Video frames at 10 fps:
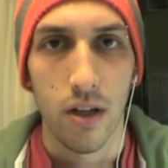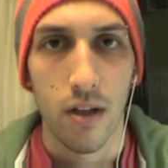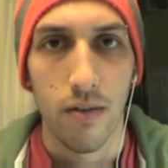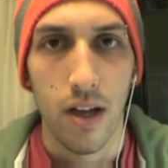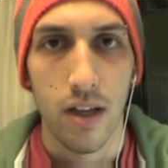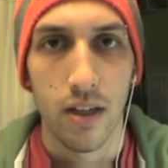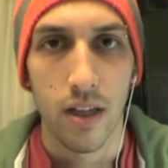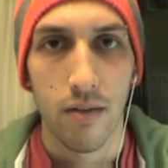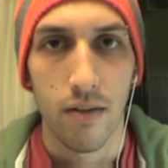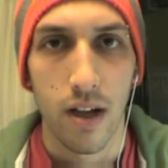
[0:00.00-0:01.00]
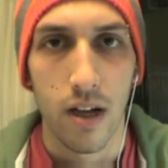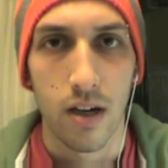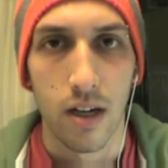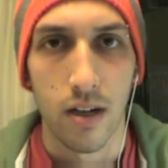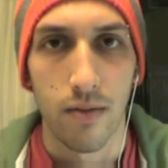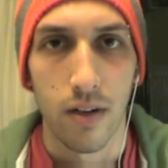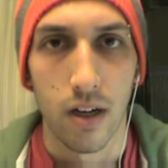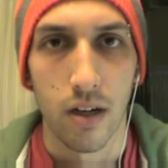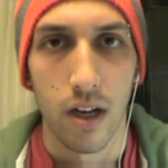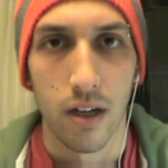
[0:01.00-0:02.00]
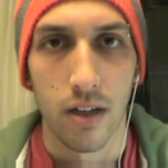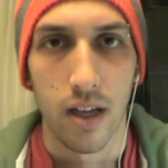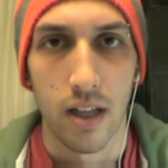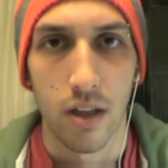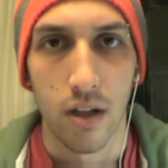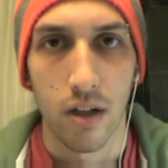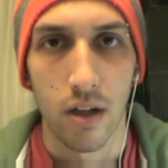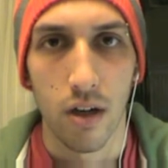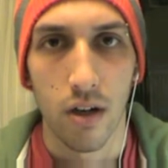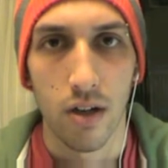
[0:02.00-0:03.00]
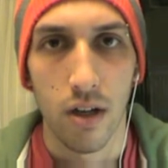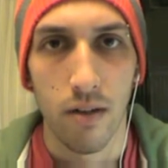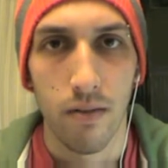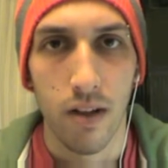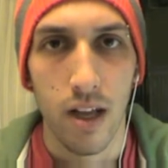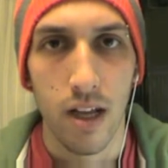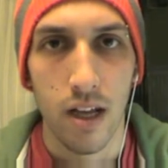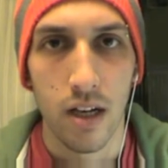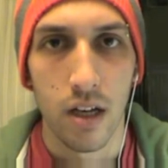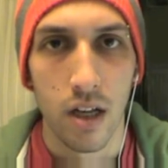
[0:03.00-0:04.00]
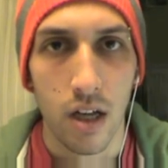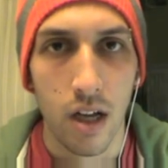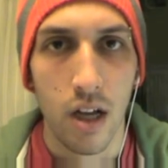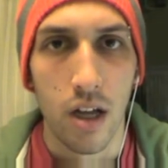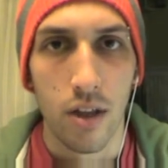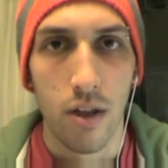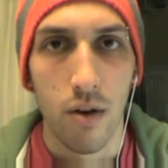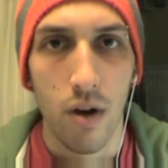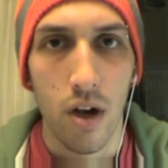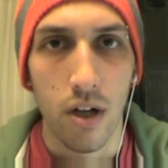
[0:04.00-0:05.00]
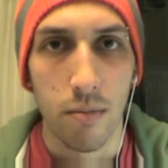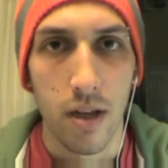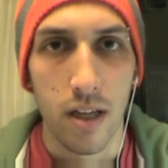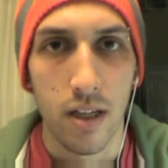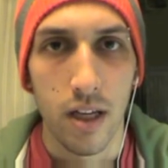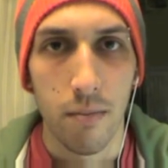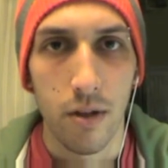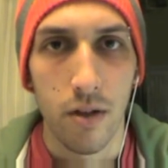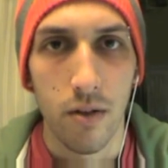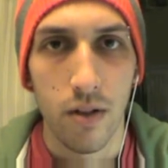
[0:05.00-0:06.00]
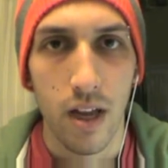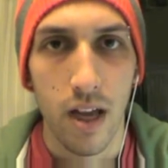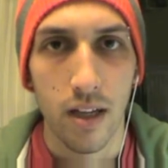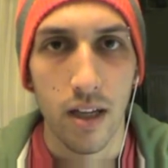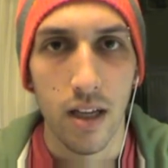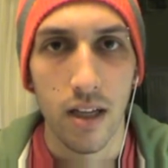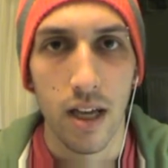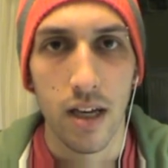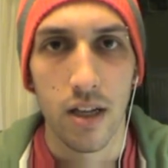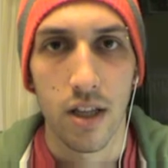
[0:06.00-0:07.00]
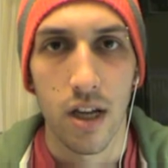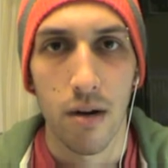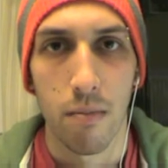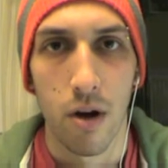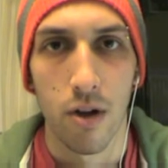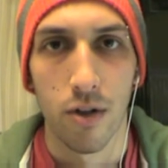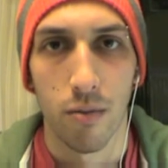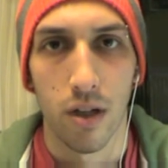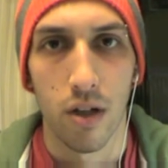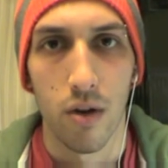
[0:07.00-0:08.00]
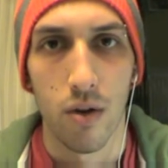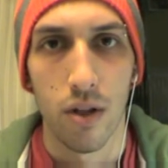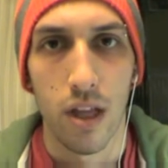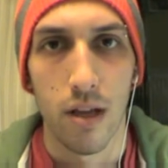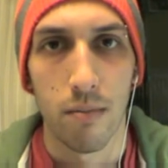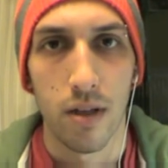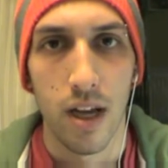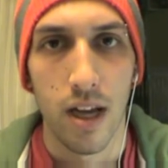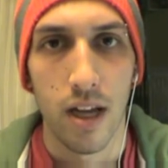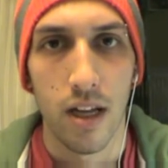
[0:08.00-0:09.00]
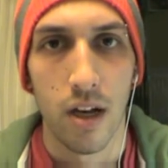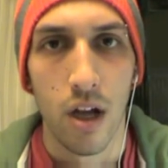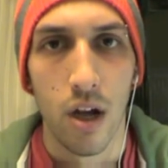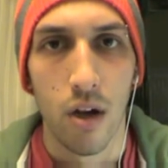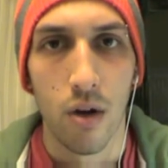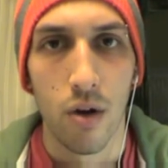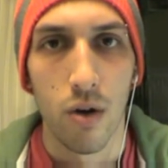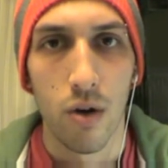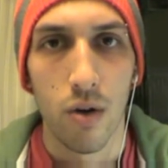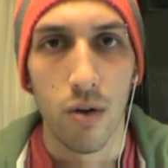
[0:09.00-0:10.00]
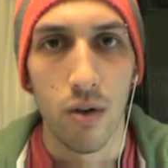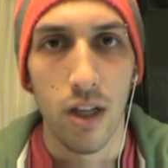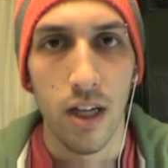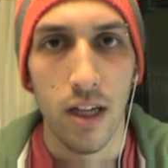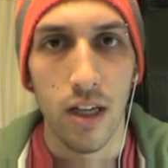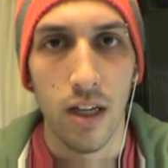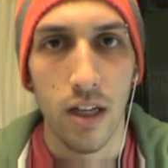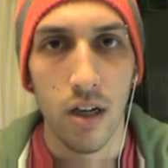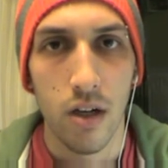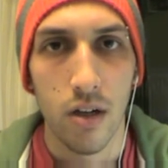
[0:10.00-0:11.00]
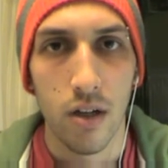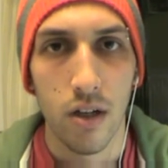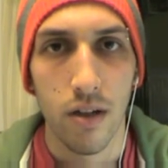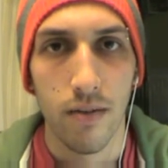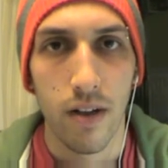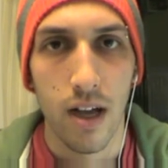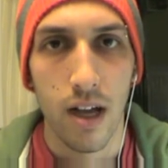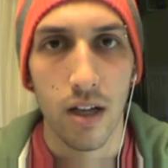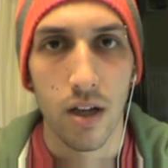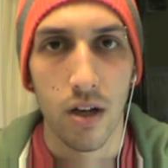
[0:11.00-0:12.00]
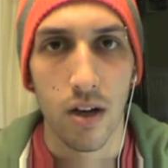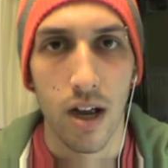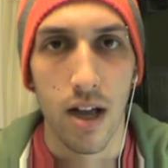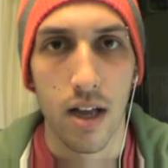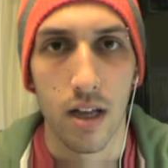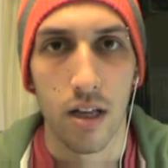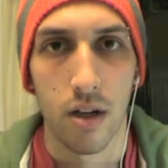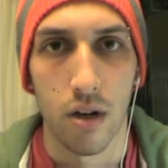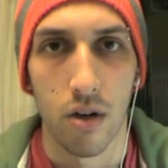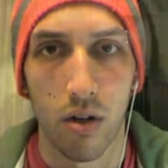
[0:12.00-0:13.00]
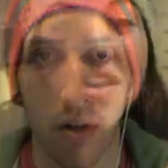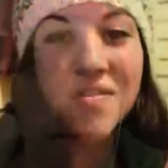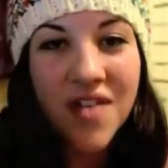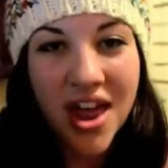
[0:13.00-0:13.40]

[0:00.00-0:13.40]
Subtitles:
of ice and fire and fear, none send their courage aflight. Though odds may seem to stack against, their bonds will hold them tight. Oh, leaders of valor and nerve.